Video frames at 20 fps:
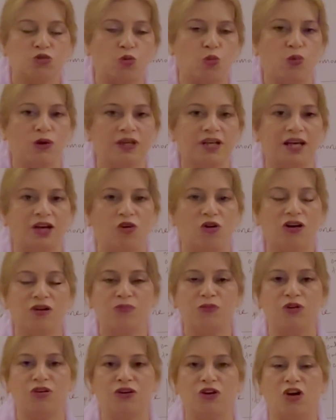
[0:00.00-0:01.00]
So what are
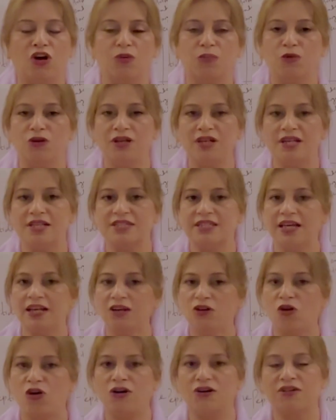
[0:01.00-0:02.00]
hormone? Hormone is
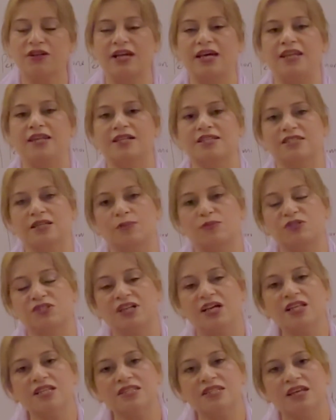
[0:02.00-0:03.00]
an organic
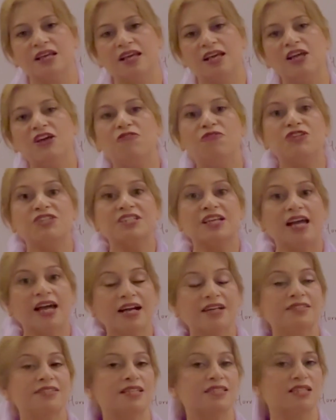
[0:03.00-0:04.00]
substance which
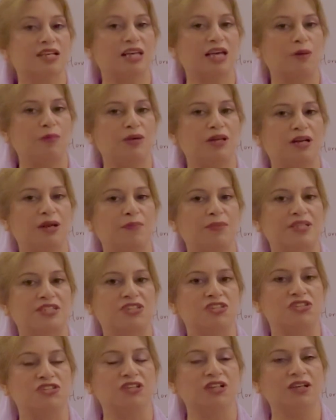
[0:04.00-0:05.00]
acts as a chemical
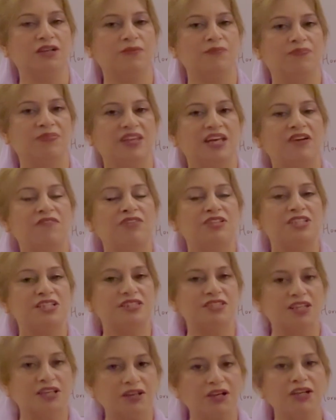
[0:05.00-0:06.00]
messenger, which
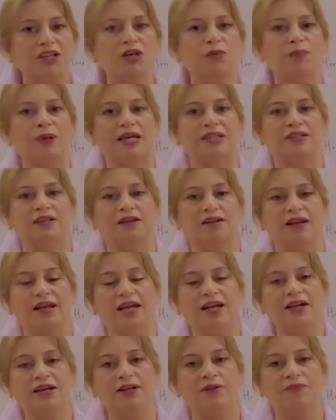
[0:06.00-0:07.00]
is secreted by the
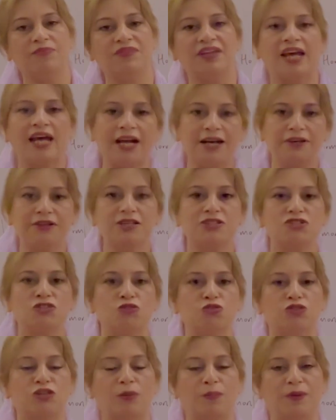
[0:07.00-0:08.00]
gland, enters
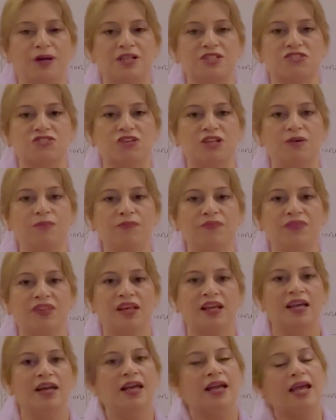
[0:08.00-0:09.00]
into the bloodstream,
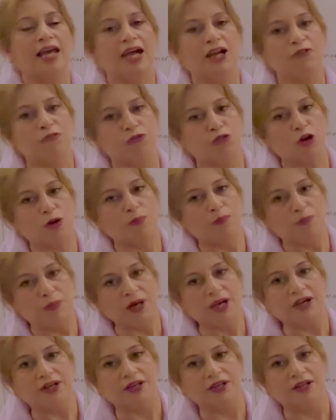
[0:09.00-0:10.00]
and from
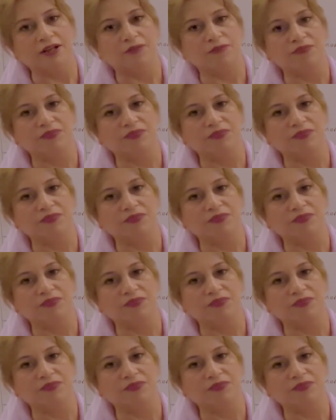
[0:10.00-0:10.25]
blood